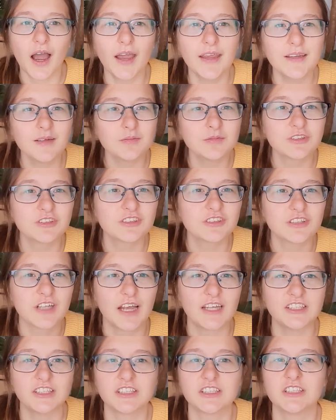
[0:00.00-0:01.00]
I
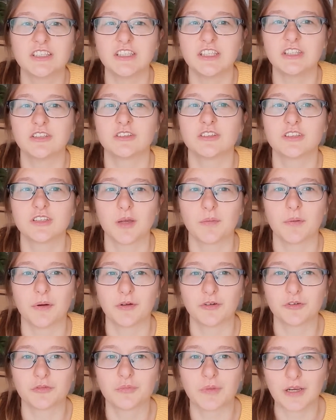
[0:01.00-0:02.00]
just need to step
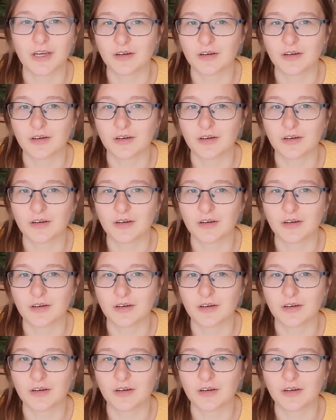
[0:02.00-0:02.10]
out of my